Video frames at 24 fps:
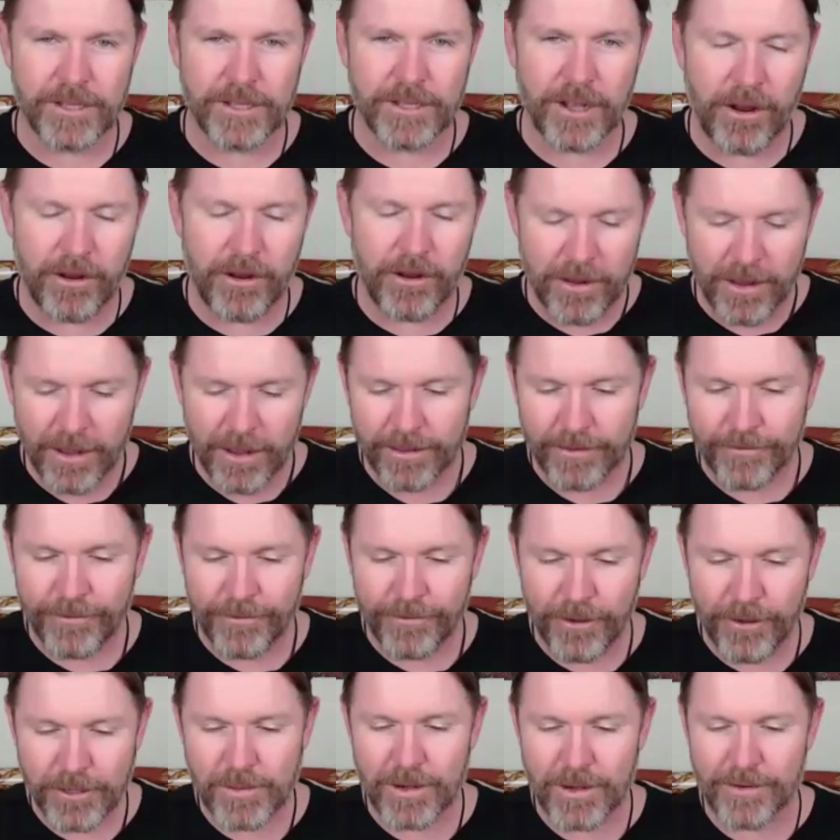So the
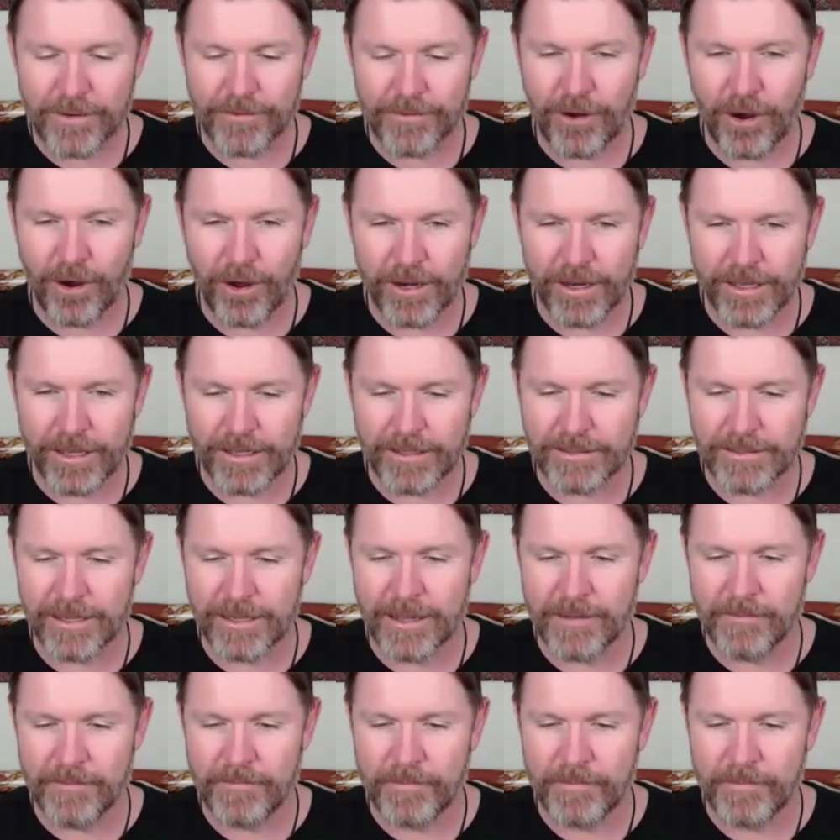first one I've got is,